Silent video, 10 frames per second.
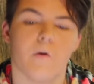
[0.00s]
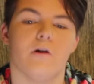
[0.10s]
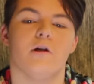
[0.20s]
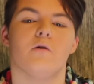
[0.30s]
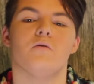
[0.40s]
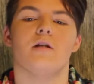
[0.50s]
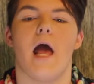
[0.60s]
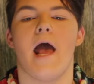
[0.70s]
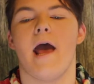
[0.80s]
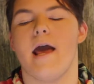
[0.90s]
going to use
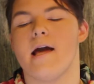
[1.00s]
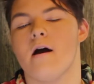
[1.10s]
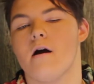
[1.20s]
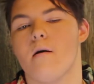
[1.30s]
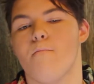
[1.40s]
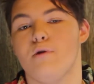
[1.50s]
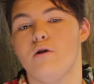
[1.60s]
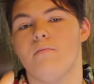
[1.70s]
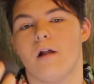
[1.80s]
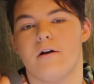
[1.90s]
a
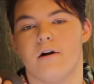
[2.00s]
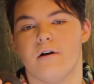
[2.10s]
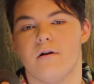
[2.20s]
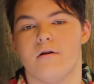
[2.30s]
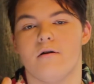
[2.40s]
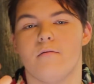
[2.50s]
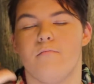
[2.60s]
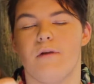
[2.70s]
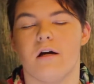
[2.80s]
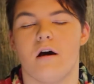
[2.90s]
beauty blender
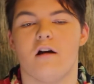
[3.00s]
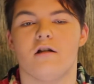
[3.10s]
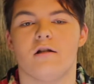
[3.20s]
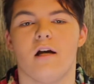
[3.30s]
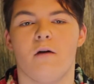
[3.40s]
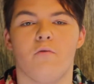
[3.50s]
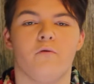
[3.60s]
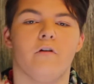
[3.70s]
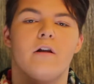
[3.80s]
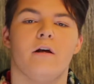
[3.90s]
because it will
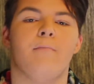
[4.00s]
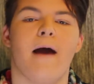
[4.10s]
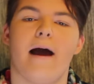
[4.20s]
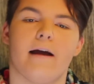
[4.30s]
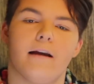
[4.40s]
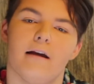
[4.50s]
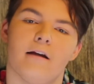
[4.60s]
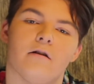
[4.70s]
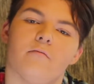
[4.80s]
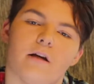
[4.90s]
really pack it
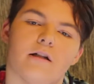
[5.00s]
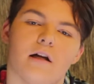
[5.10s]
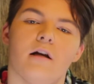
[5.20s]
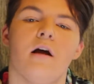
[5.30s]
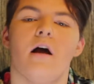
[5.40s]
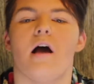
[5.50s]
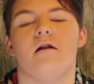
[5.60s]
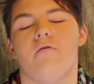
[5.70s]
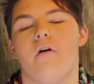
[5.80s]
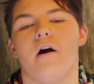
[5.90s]
into my skin and
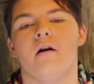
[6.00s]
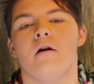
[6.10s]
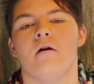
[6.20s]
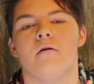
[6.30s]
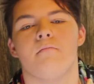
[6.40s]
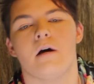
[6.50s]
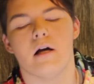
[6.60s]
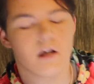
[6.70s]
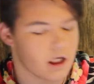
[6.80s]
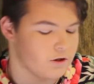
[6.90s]
define
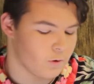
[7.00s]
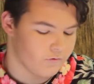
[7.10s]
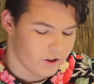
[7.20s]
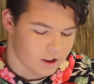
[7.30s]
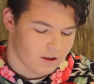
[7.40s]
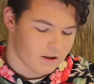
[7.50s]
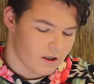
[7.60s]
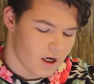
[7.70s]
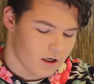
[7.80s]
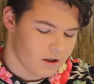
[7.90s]
my contour regions
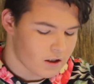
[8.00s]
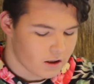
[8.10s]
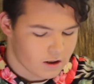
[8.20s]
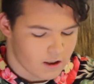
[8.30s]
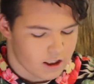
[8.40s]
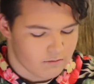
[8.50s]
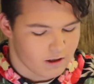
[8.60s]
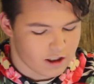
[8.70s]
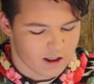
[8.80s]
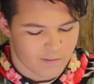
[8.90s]
and slice my
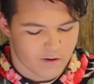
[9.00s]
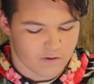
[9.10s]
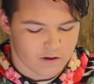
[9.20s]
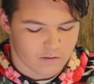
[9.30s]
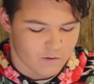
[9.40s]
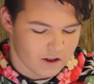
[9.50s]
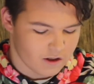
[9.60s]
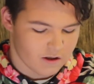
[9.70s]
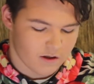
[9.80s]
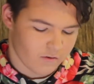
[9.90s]
cheekbones, which
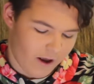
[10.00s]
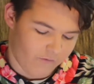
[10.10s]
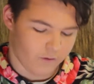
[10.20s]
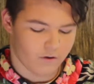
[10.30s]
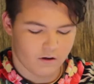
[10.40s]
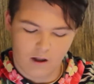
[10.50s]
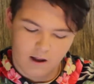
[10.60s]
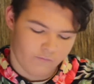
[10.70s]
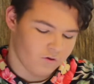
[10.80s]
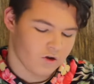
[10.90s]
everyone
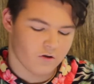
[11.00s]
loves.